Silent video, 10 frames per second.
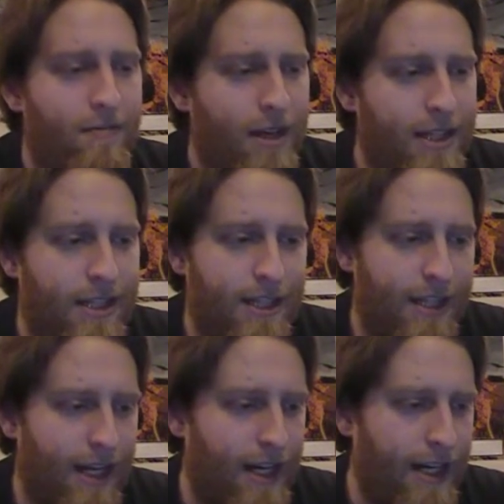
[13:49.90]
my
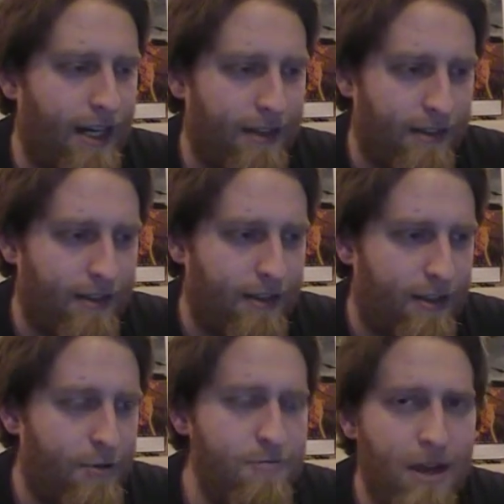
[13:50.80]
God,
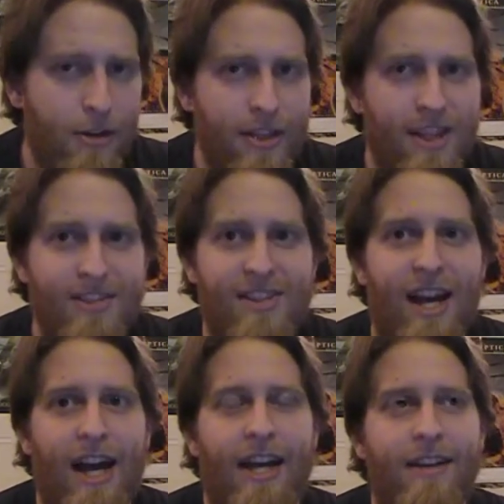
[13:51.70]
you married this
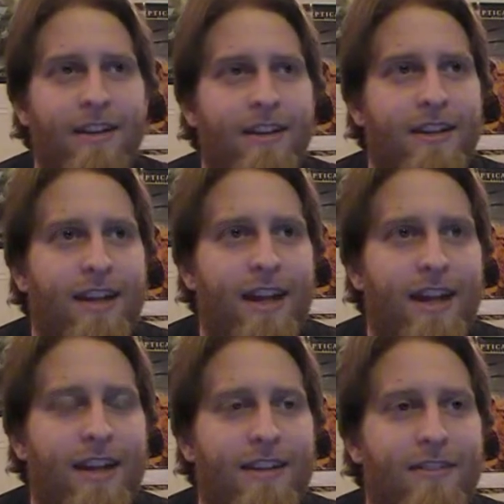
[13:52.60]
guy,
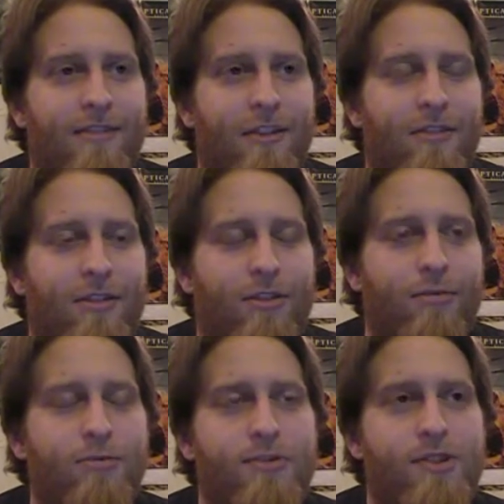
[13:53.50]
and
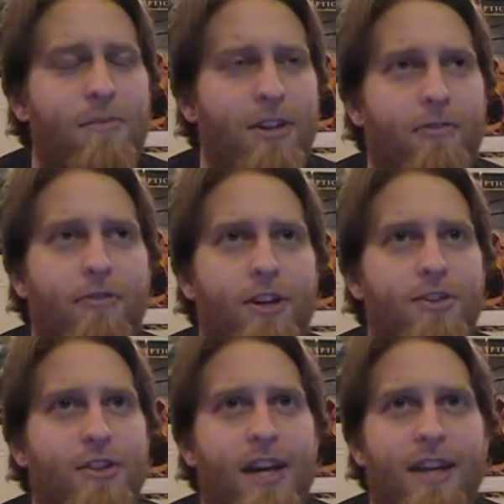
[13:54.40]
through some of the
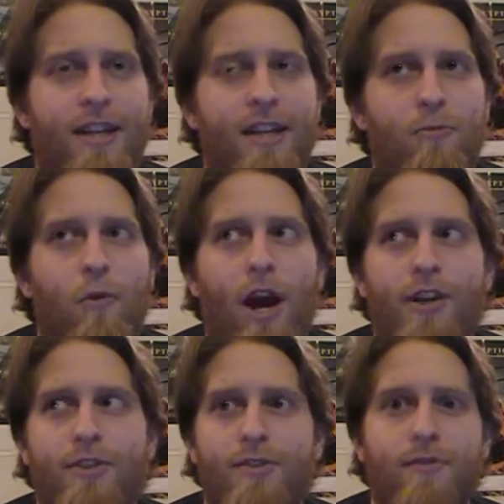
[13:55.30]
footage that he
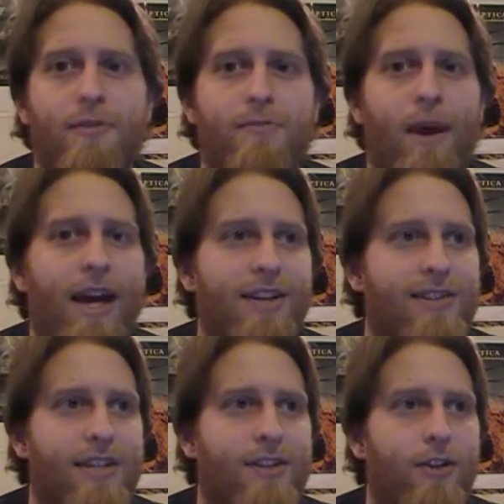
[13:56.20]
watches from his
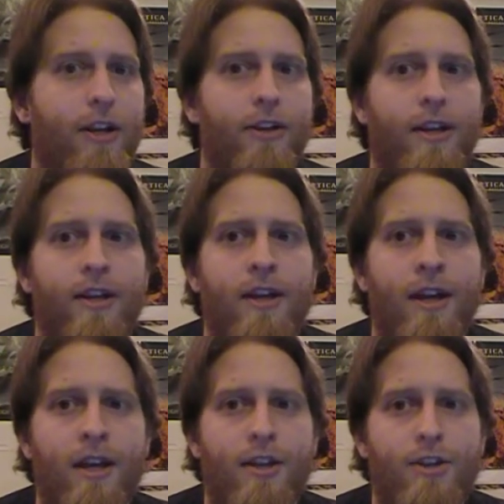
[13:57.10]
past, it's clear that
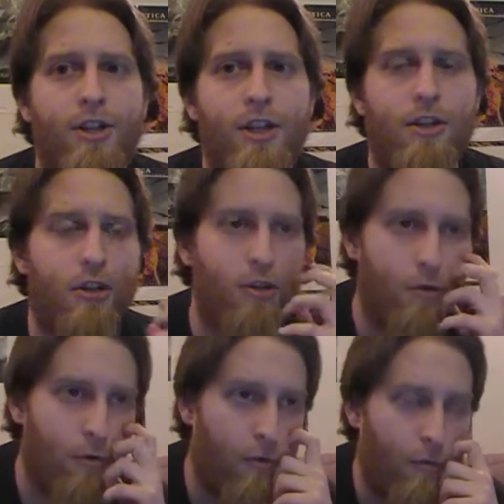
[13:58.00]
she
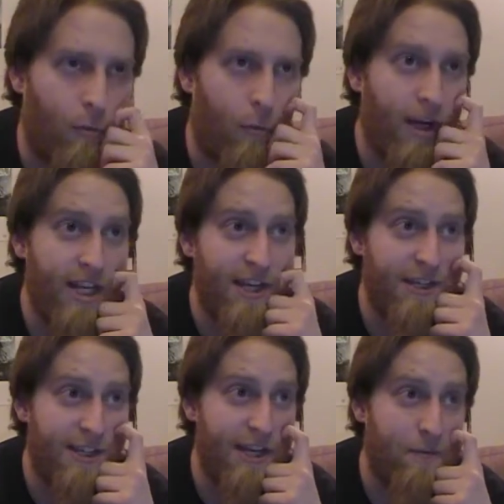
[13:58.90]
knew what he
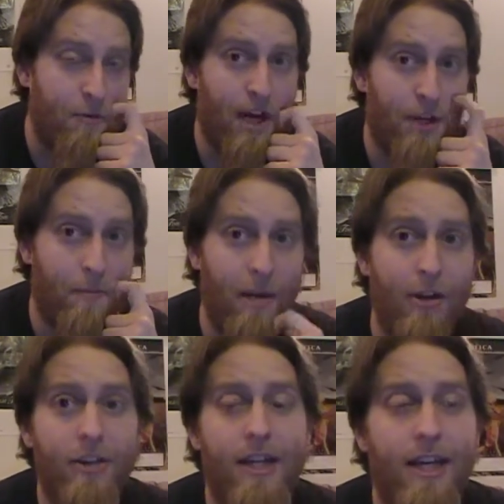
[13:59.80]
did prior to
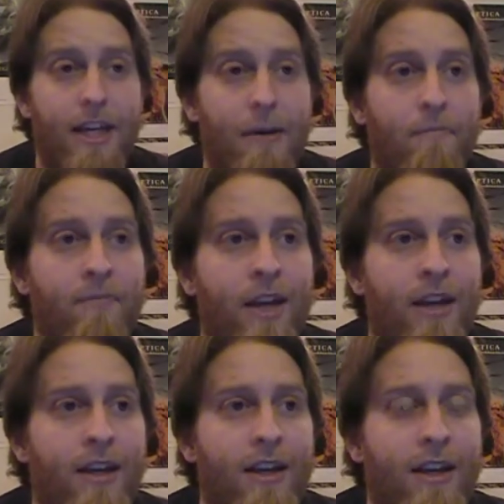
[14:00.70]
marrying him.
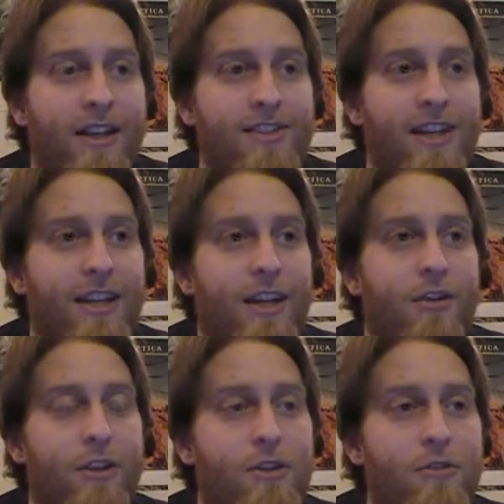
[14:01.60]
It's like, you
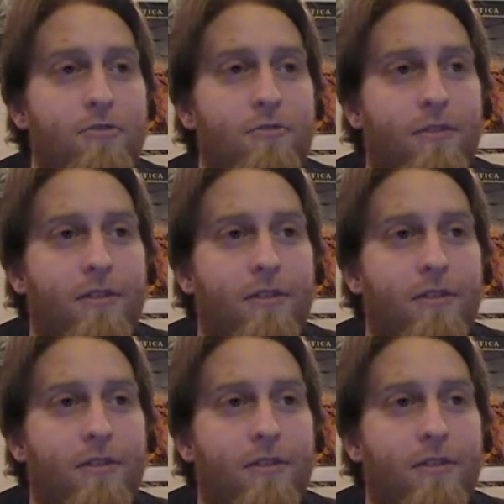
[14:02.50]
know, you